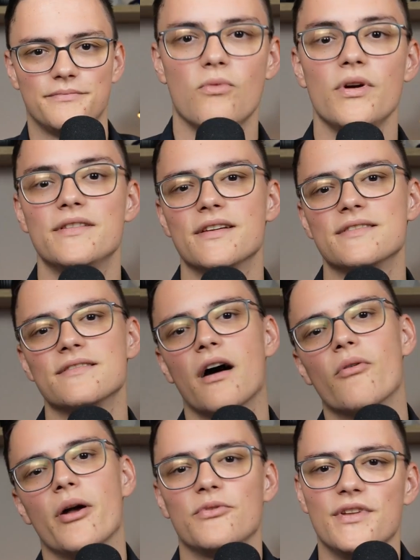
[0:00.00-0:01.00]
With this,
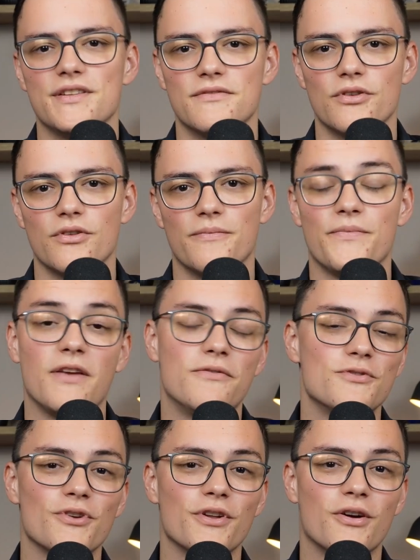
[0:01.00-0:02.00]
I'll wrap today's video. If
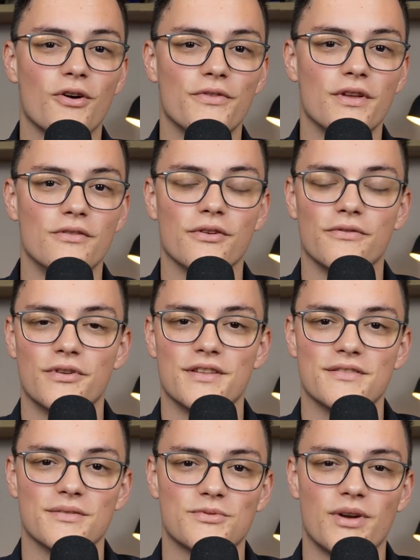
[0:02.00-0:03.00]
you enjoyed the content, don't forget
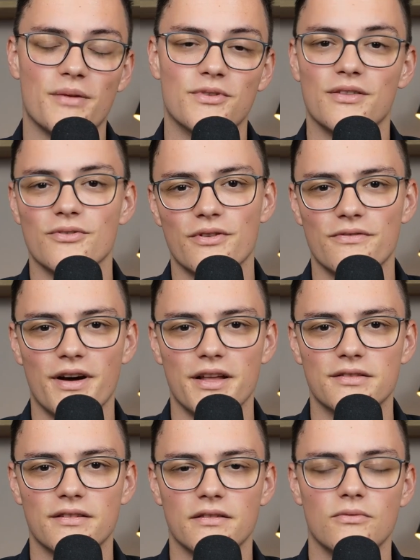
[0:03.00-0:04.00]
to subscribe to get notified
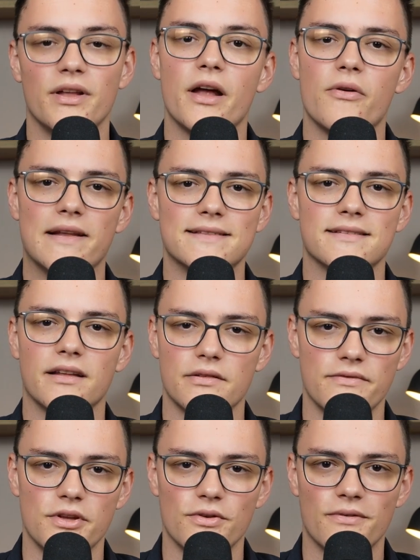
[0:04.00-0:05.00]
when I release
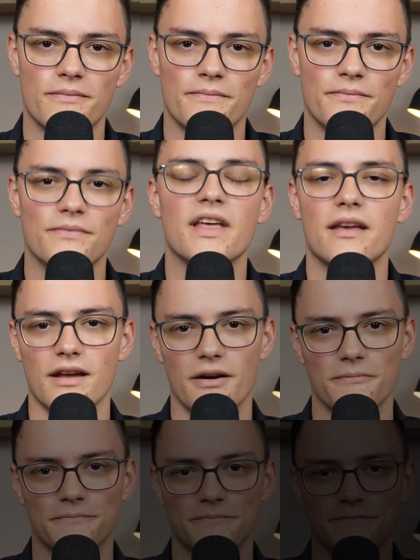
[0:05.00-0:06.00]
another video. Take care.